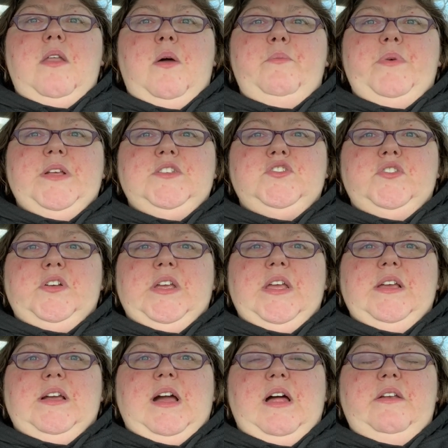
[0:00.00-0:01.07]
I'm picturing
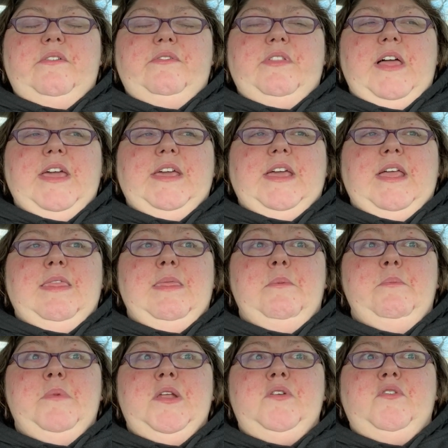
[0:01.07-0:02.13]
it kind of like in the
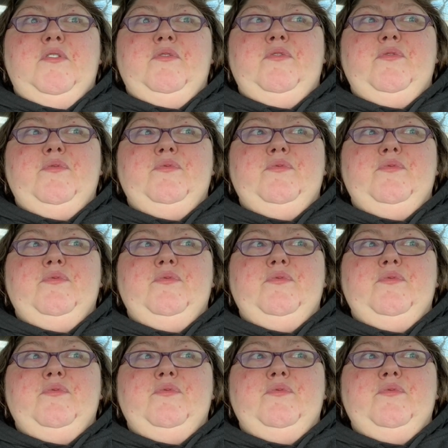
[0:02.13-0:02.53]
middle of